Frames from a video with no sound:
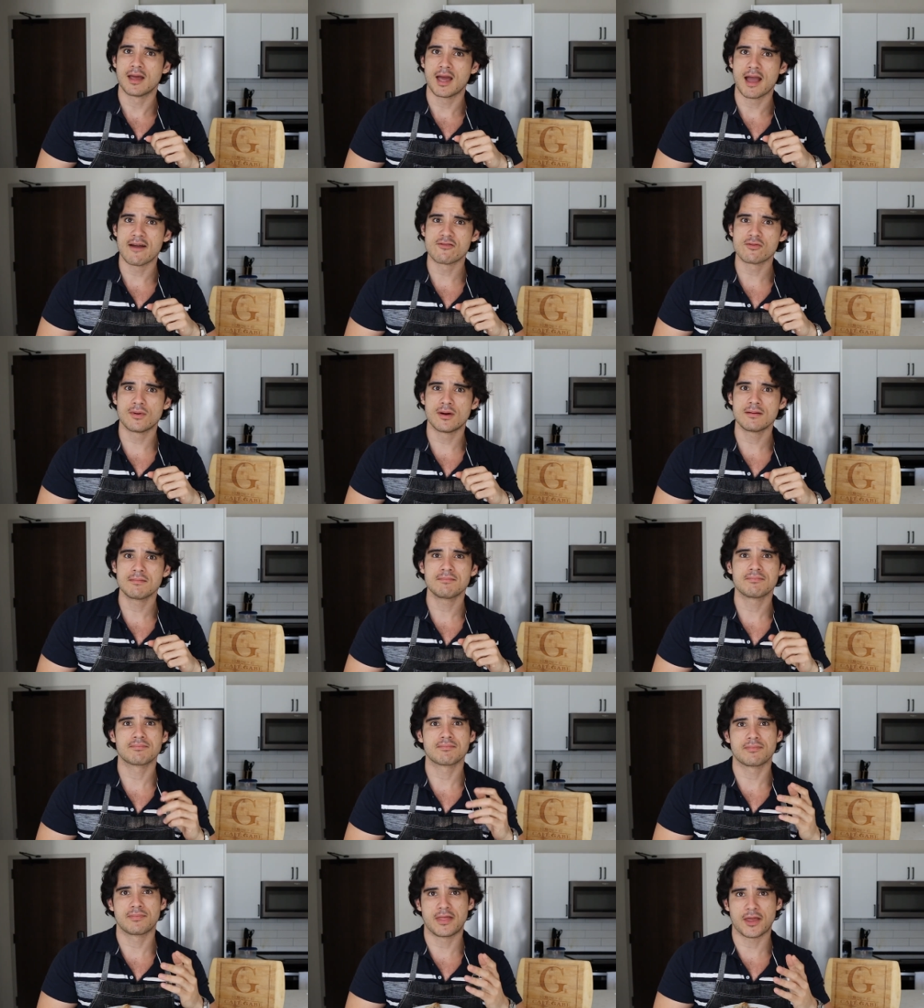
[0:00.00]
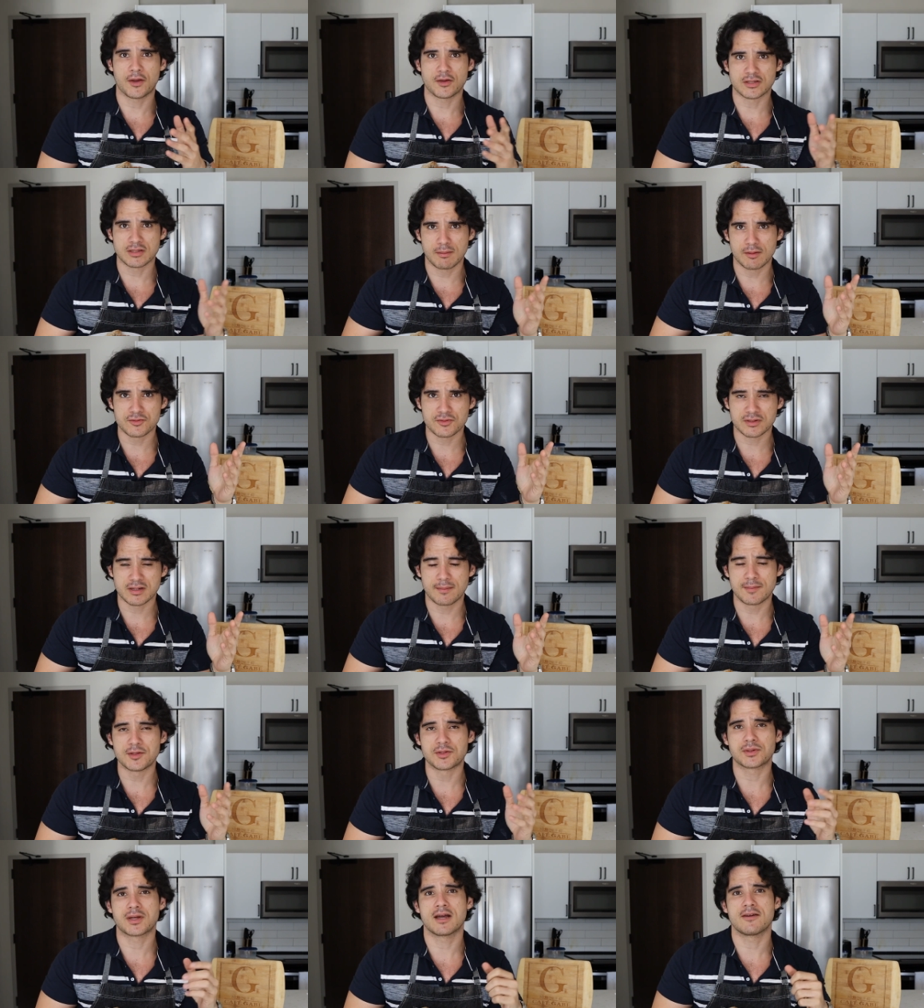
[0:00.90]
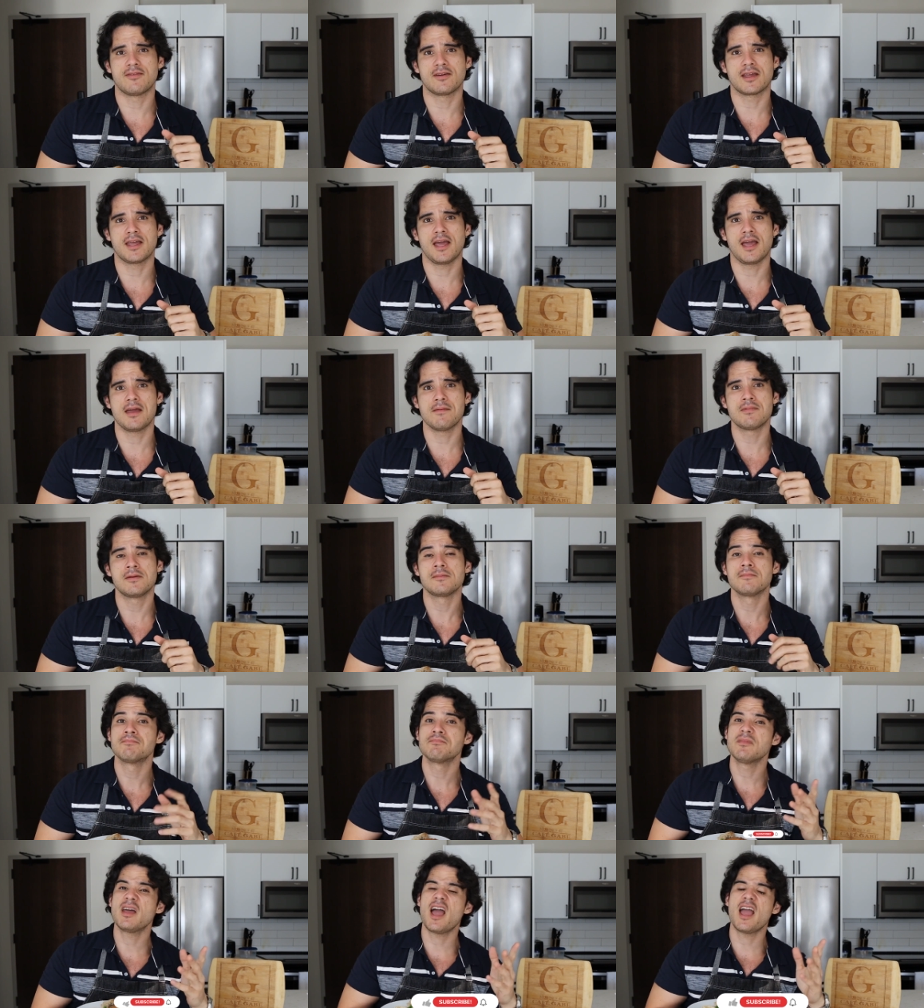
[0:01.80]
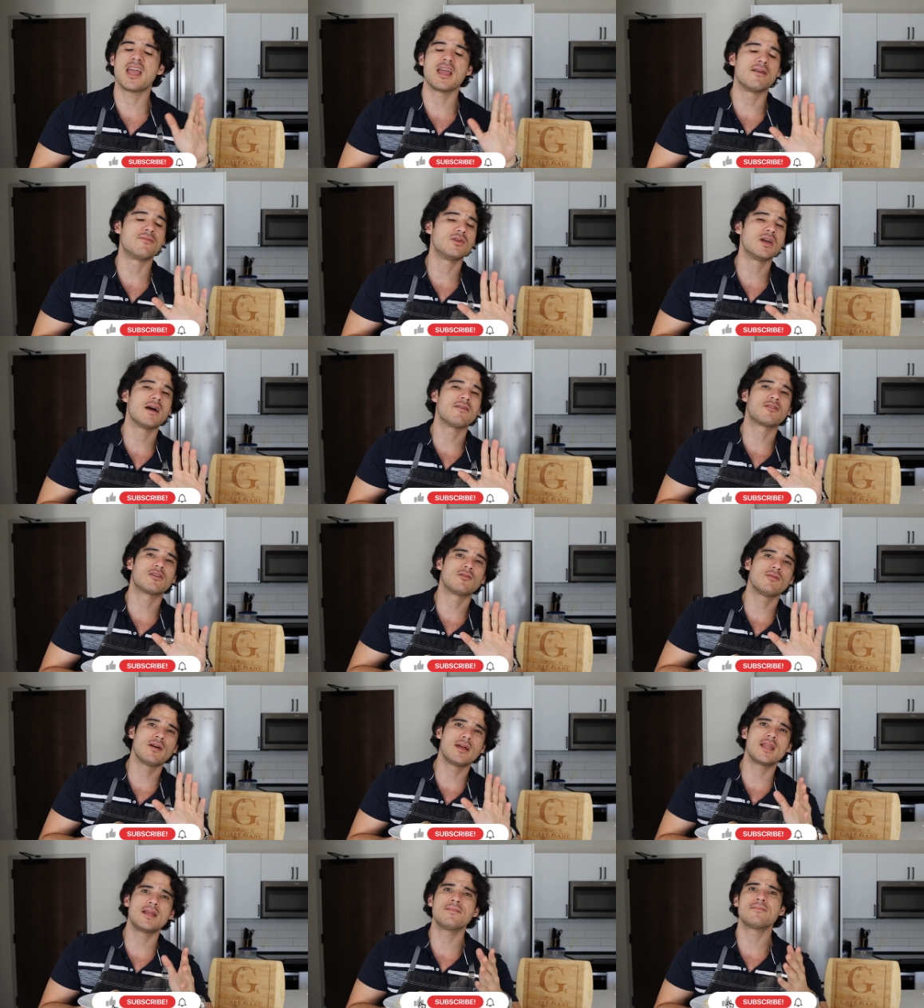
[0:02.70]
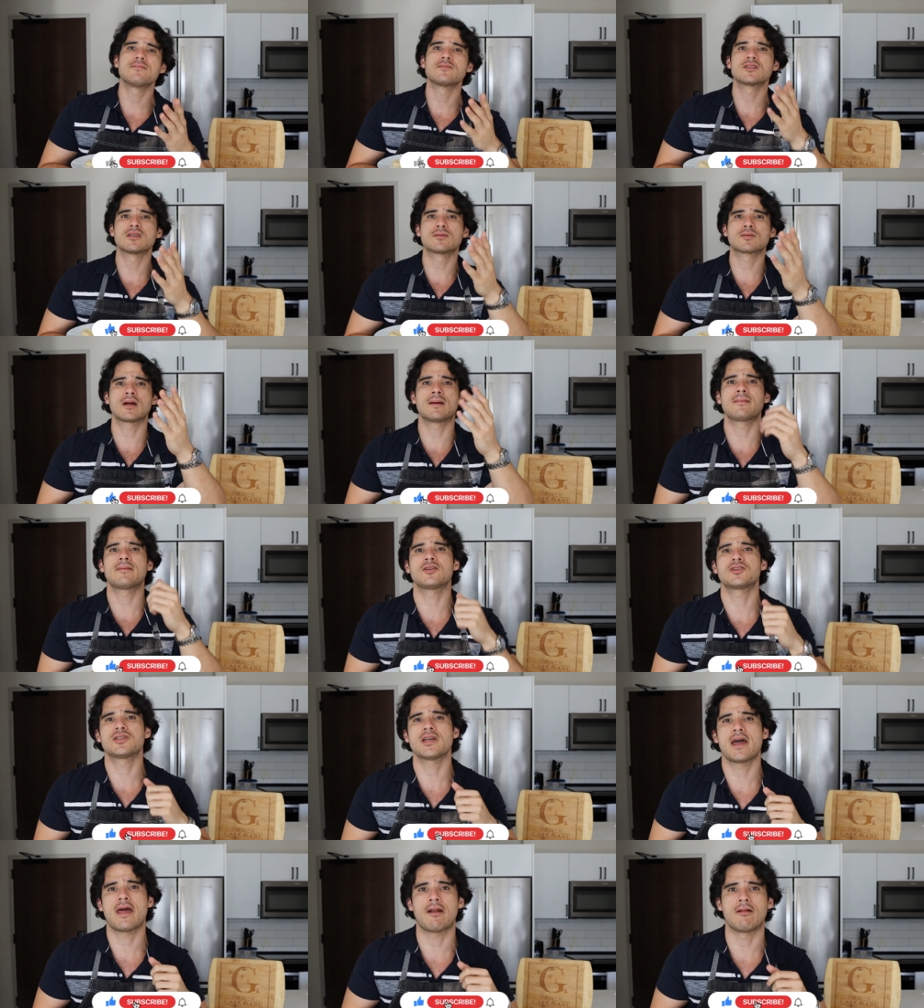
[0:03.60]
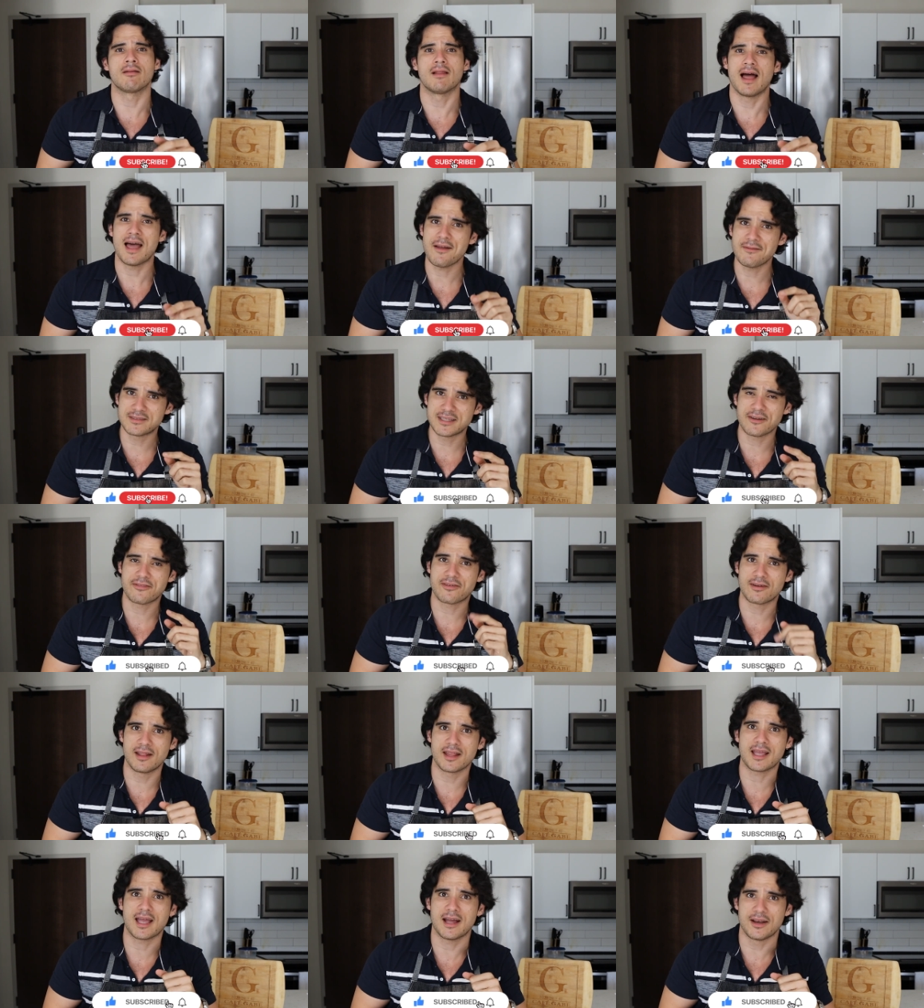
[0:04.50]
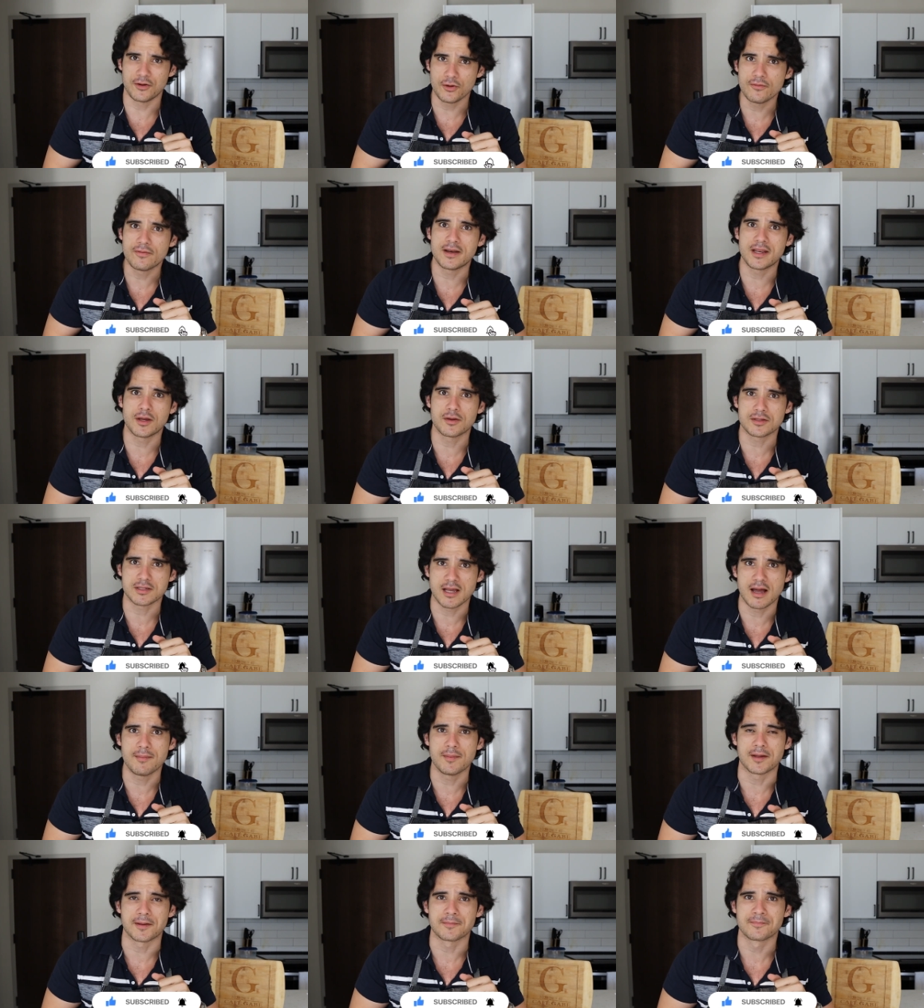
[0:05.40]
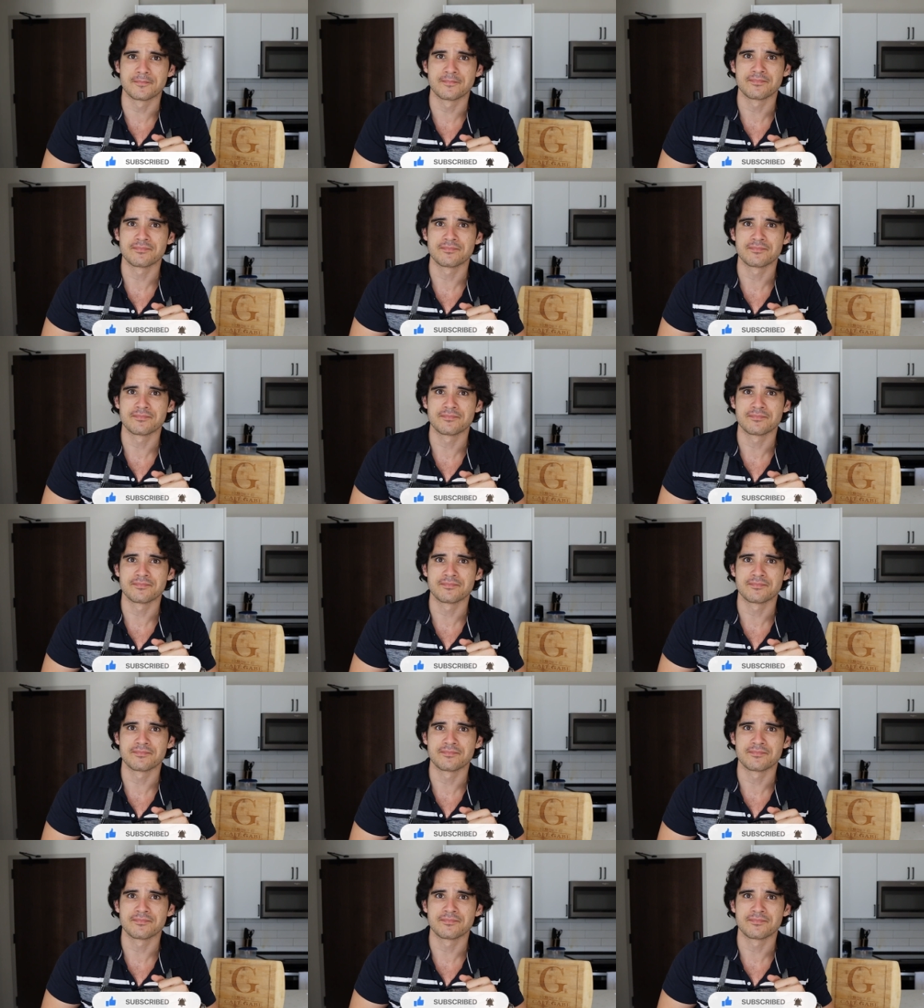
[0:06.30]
Everyone, thank you so much for coming to Café Gabe. Hey, if you haven't already, subscribe to the channel. I've definitely got new videos coming.